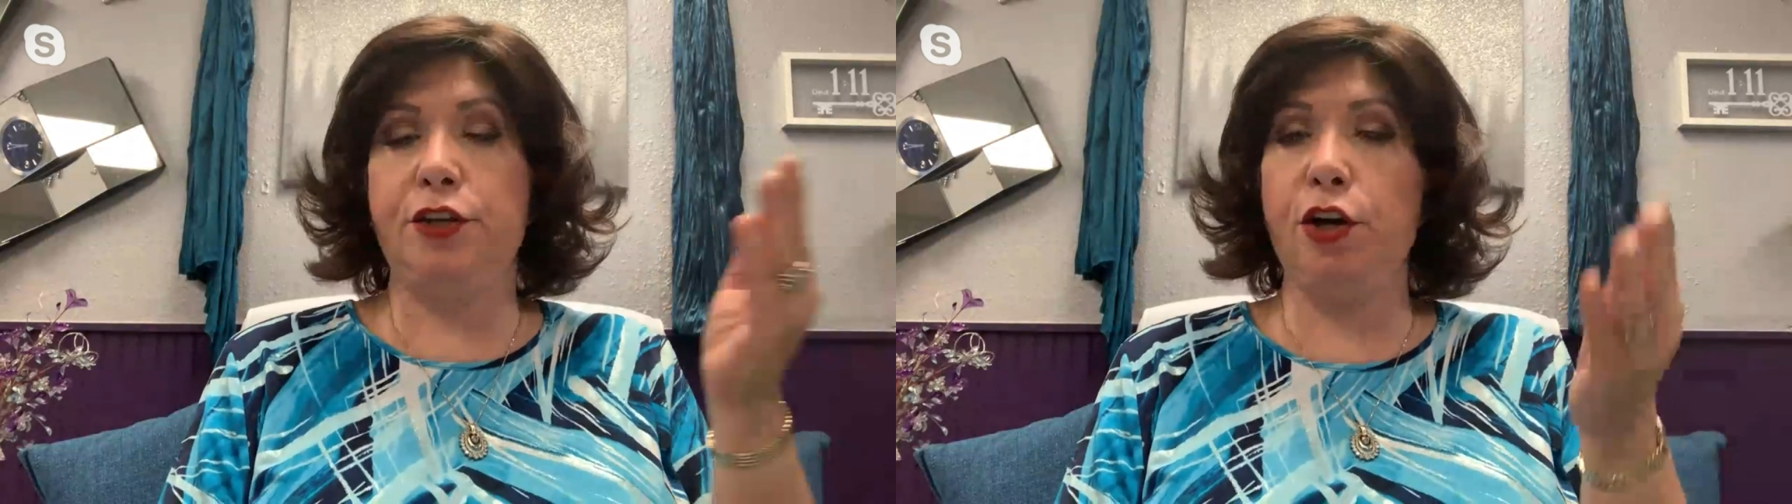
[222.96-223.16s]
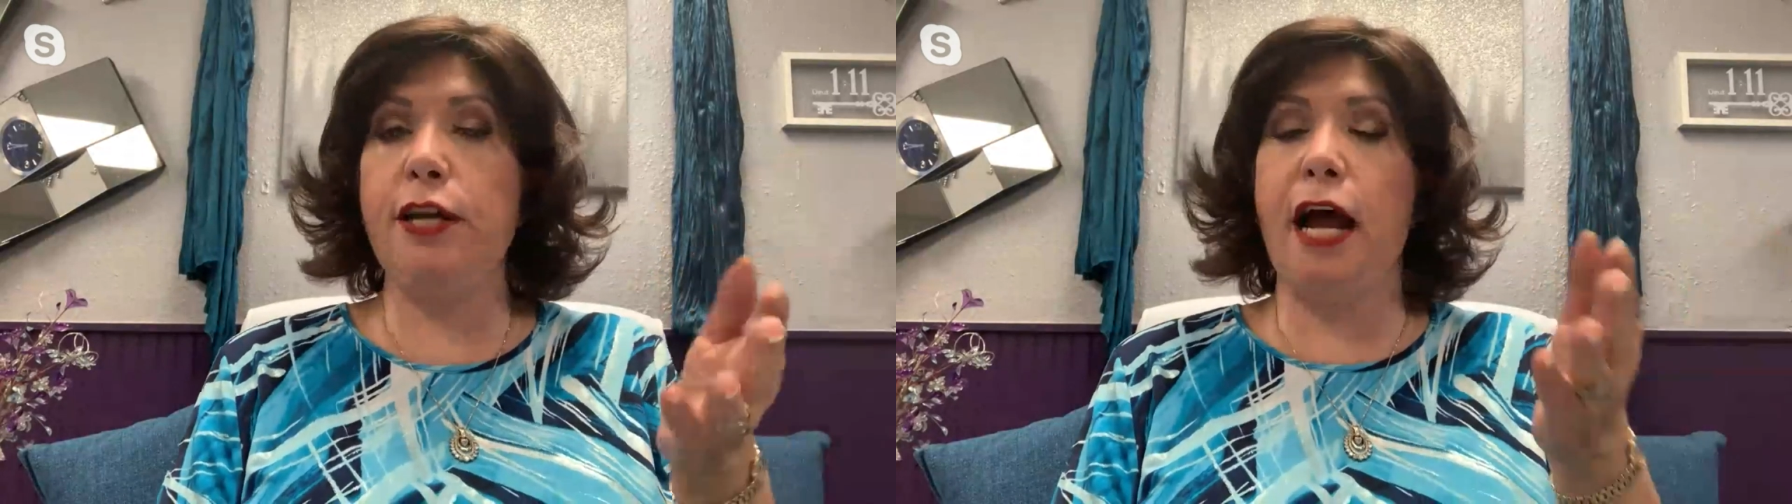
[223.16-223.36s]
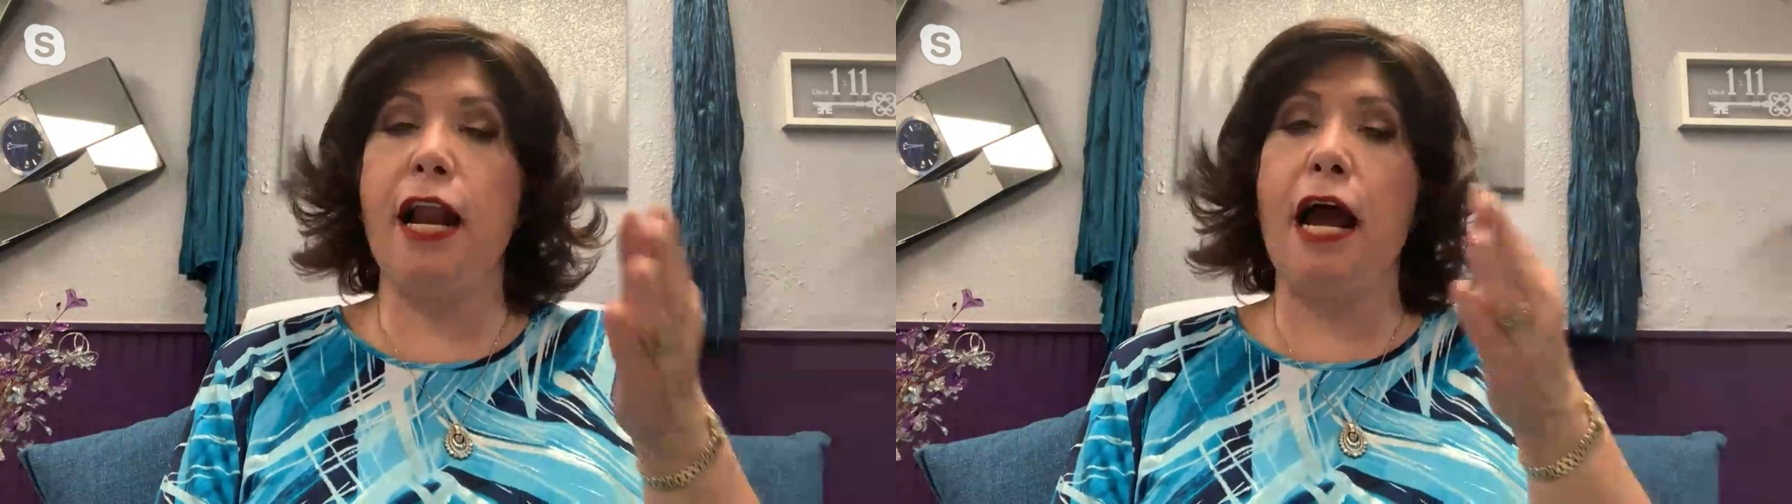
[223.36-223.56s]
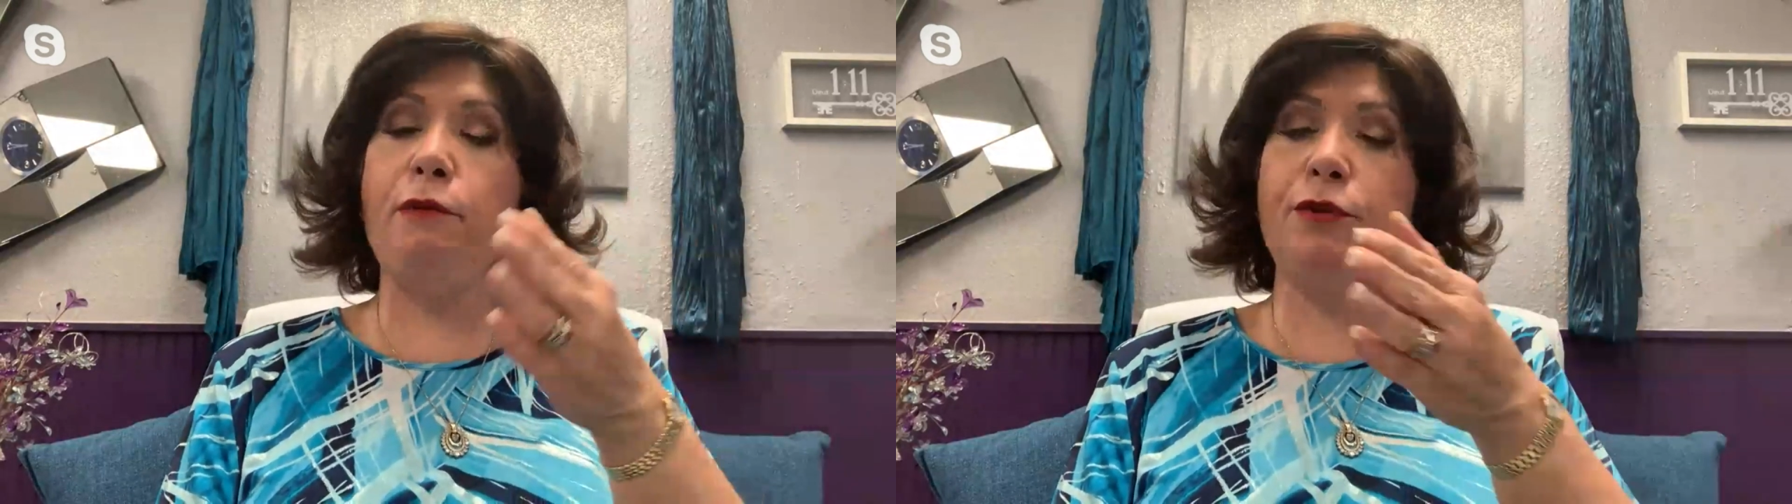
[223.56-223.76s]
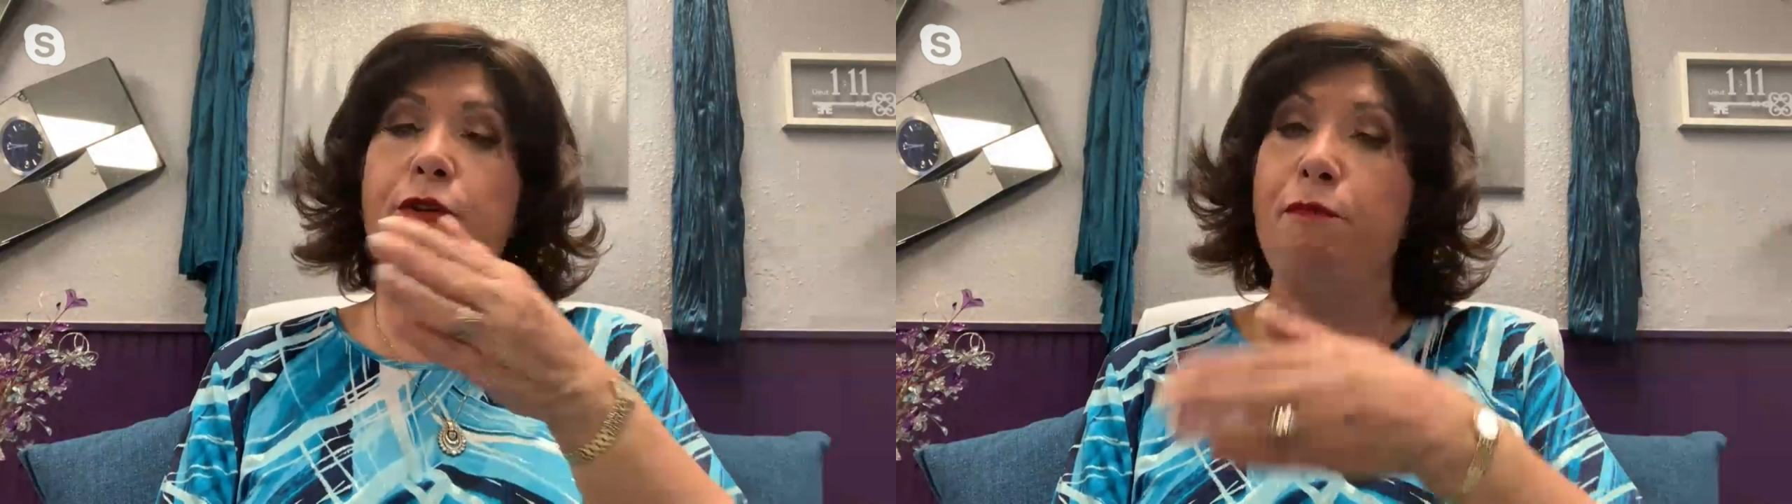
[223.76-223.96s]
It turned
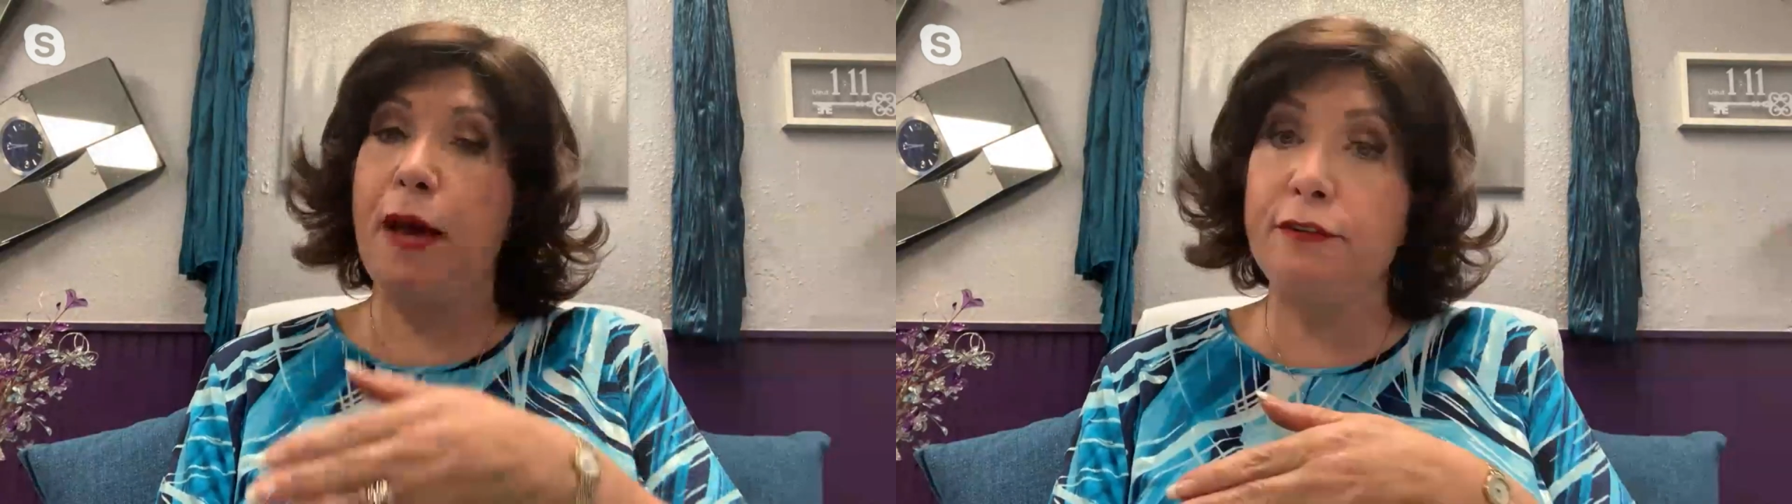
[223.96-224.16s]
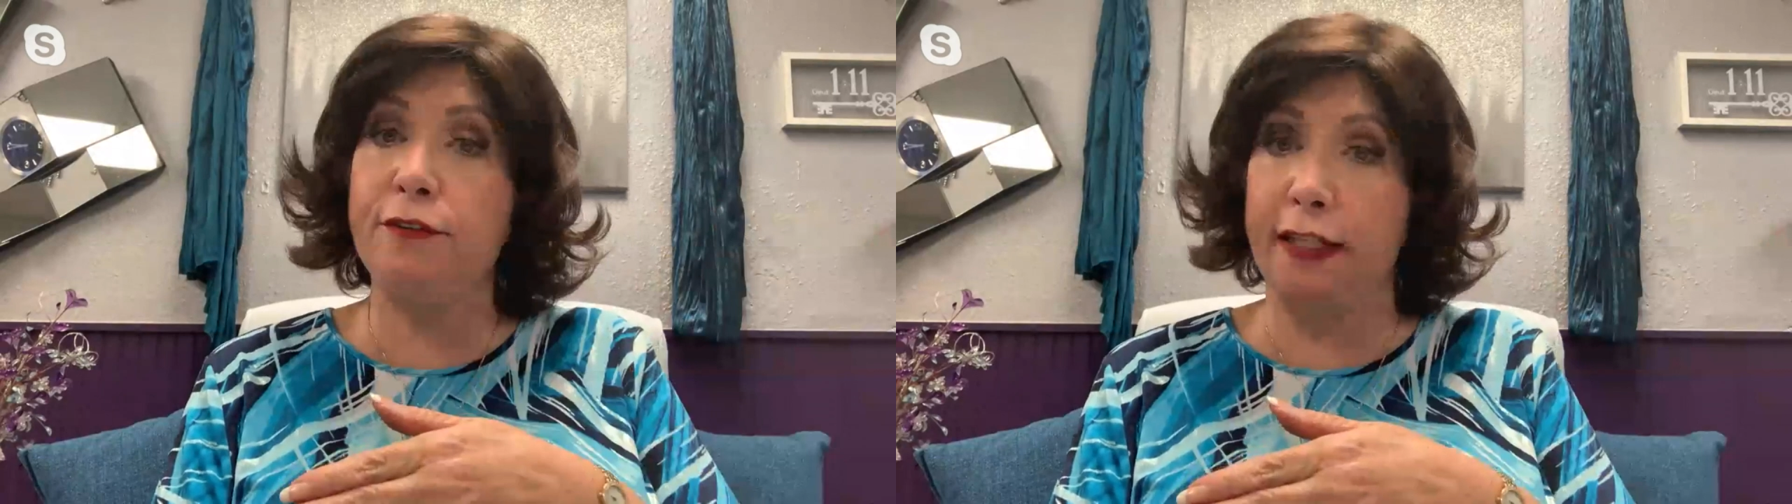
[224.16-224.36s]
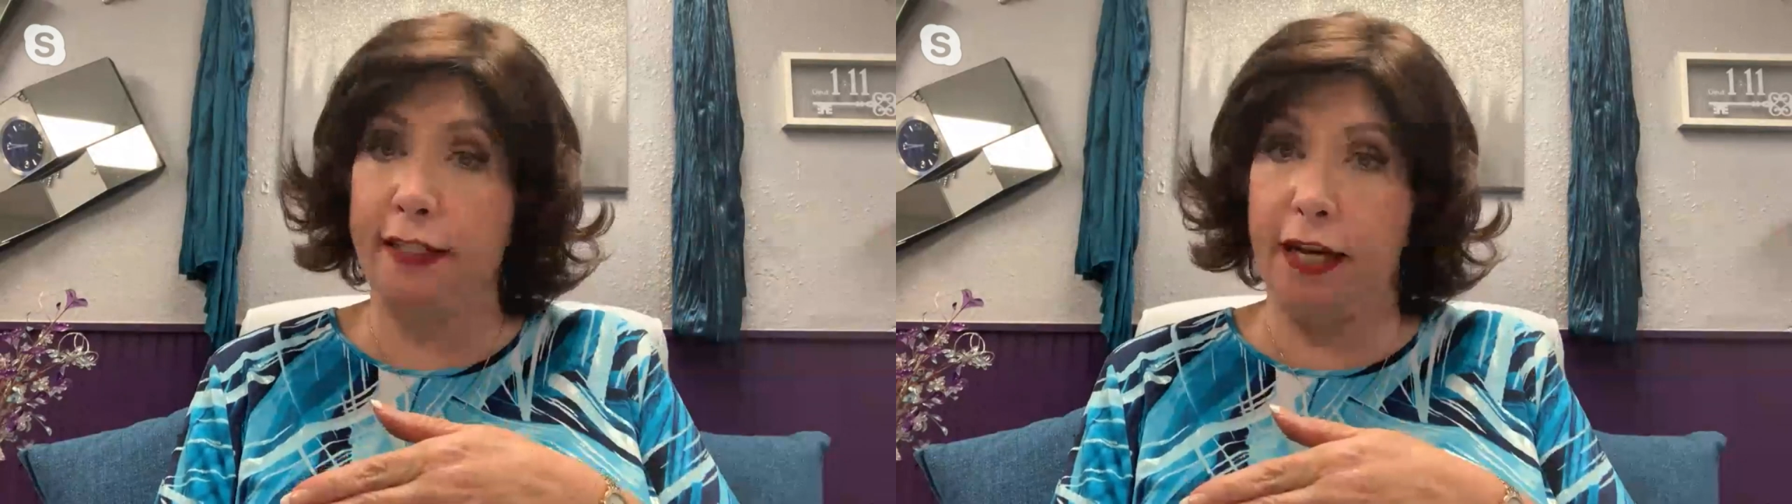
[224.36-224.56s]
out I was the best